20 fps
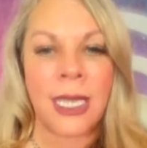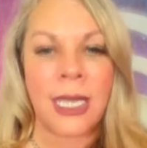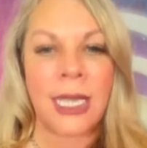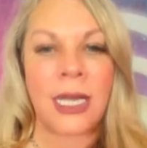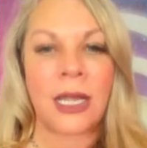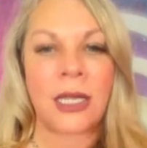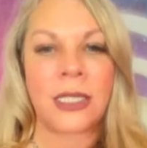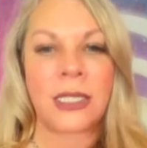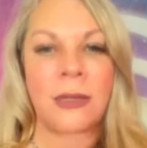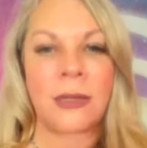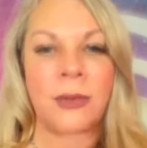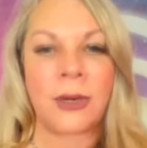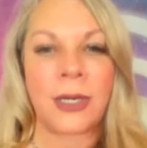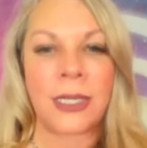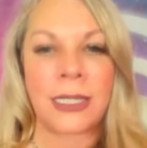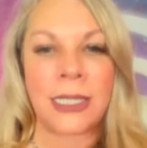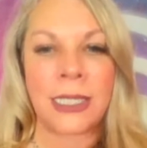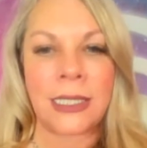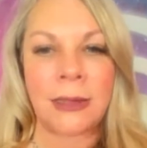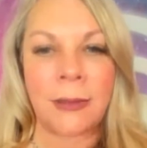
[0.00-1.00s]
It also
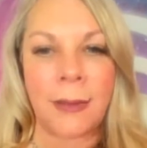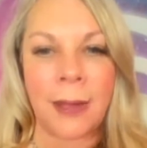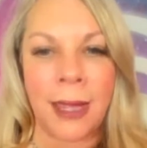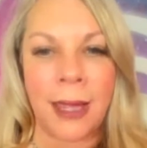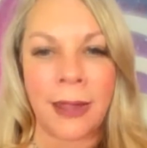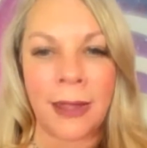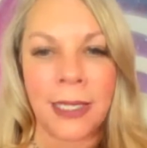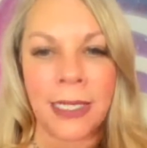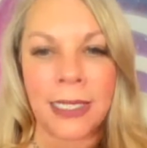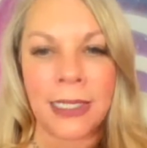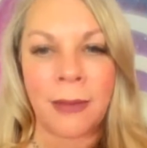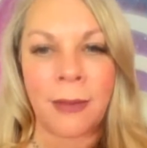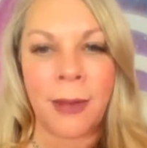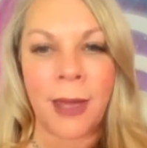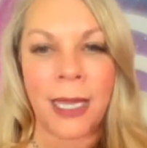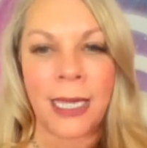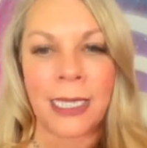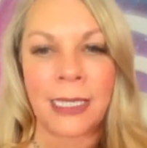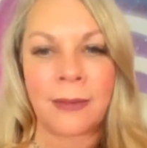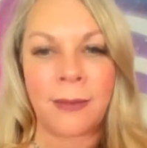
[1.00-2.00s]
brings into balance the
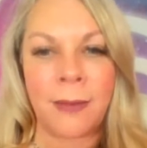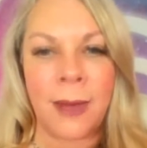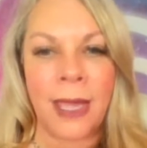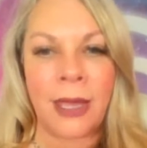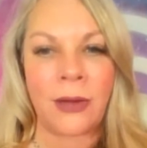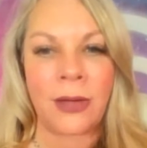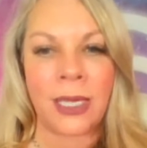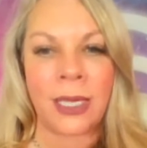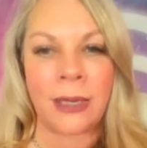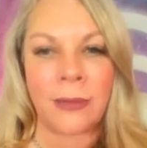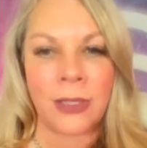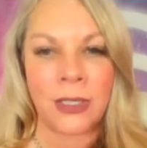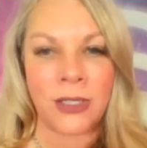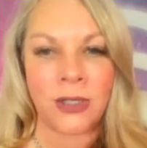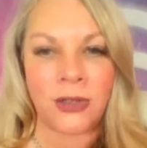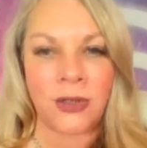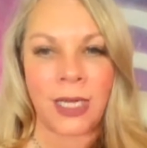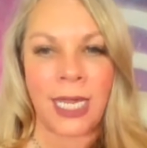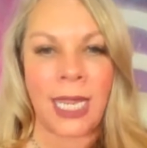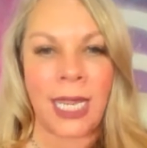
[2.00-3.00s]
body's
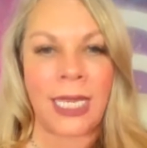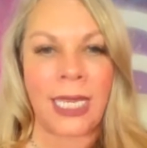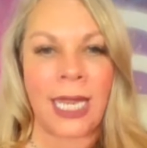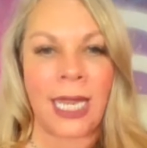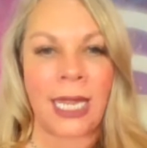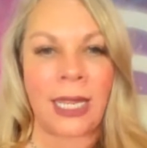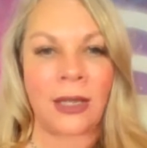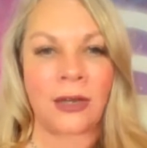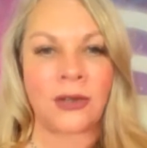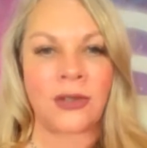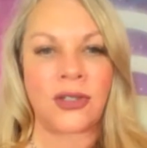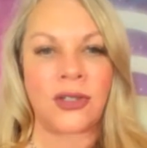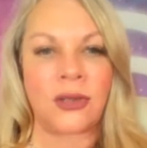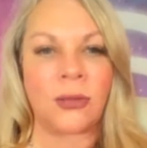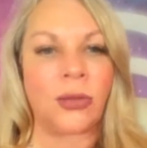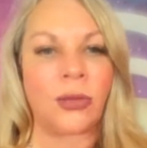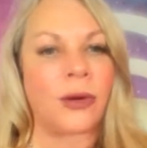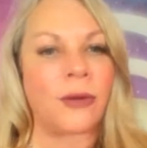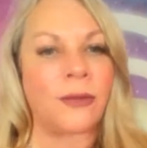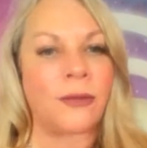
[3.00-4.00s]
biochemistry and anchors you
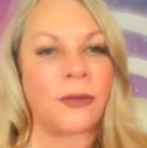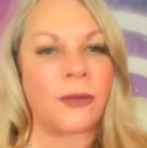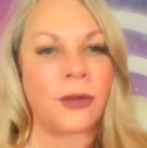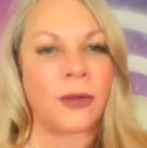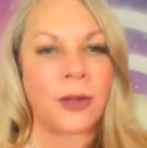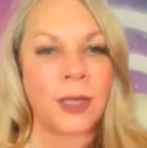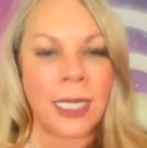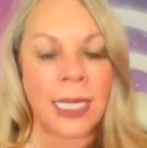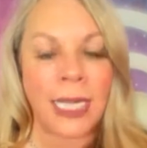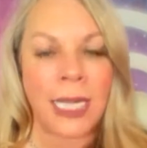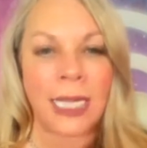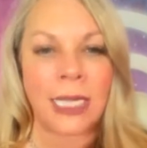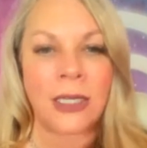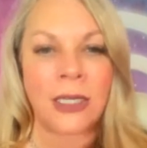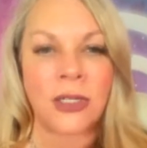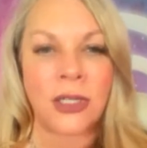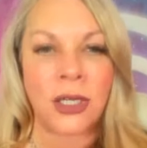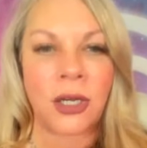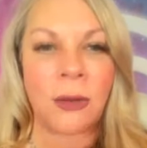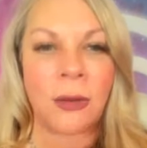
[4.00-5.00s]
more fully
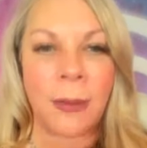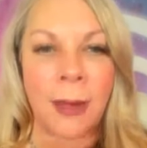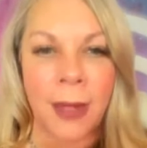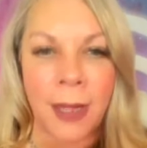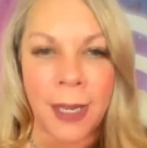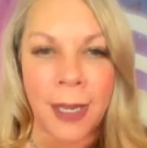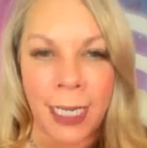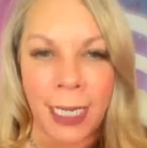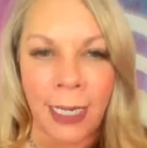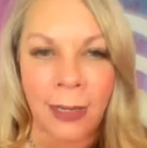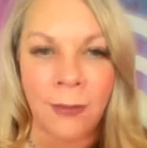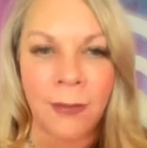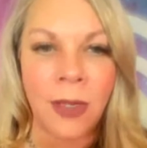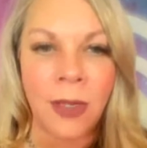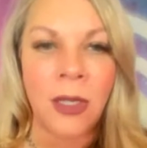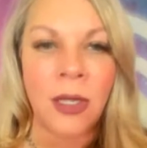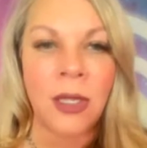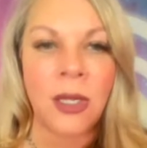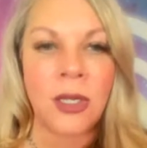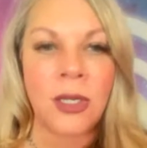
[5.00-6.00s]
into your body.
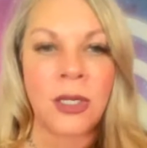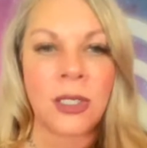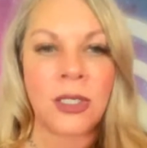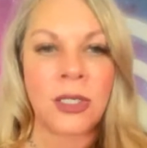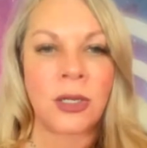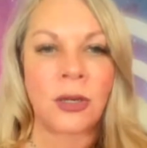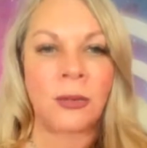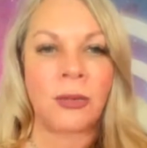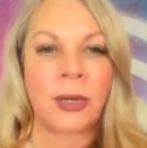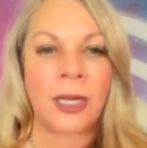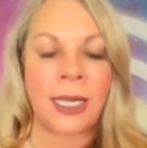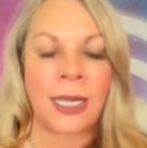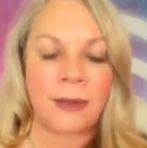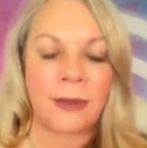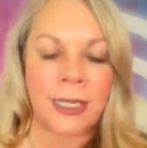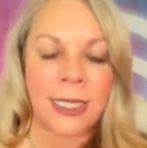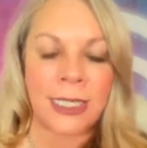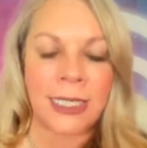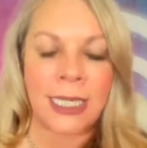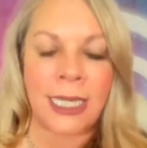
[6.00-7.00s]
So
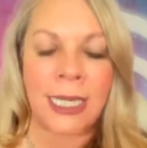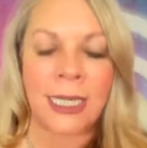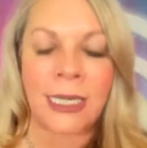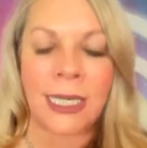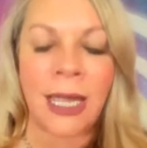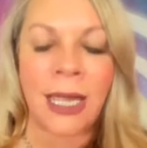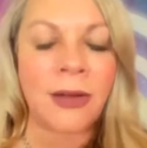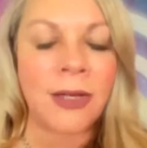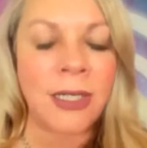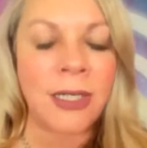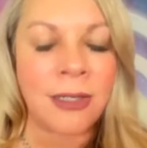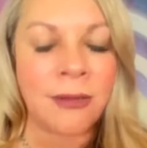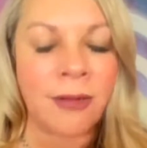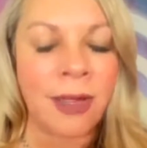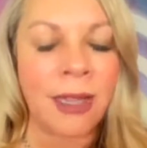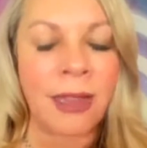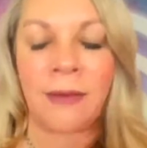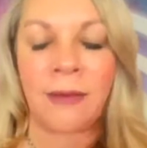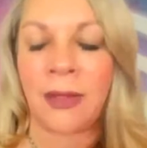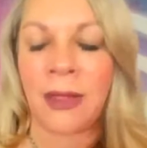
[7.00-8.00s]
bringing this in now,
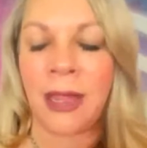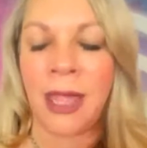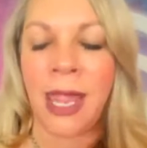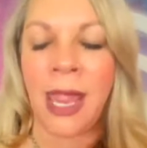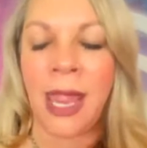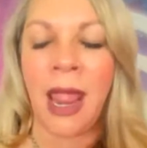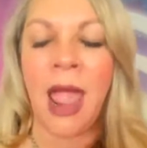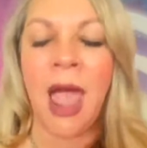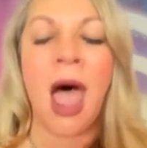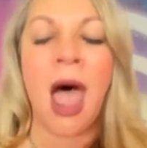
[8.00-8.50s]
divine love and light.